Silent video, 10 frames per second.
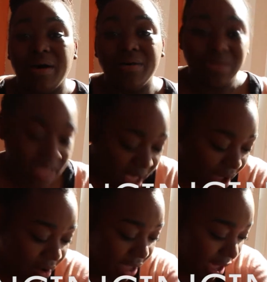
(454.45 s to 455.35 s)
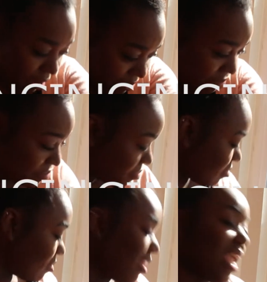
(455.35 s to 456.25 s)
hoes. Okay?
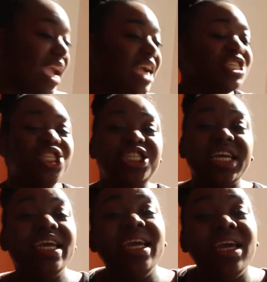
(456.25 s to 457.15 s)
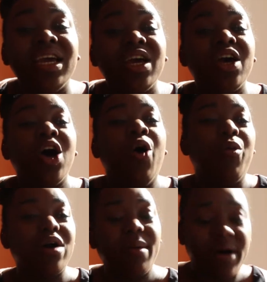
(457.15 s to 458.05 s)
And she
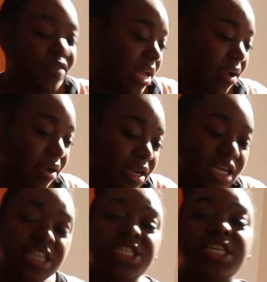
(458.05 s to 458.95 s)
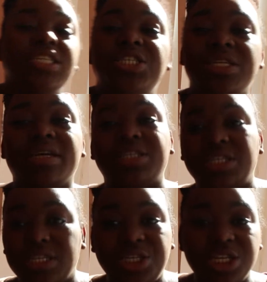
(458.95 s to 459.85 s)
will come over there, and she
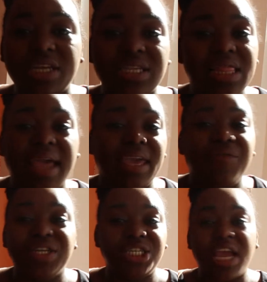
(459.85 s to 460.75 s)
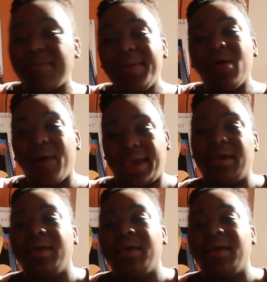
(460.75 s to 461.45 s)
doesn't like even shake me awake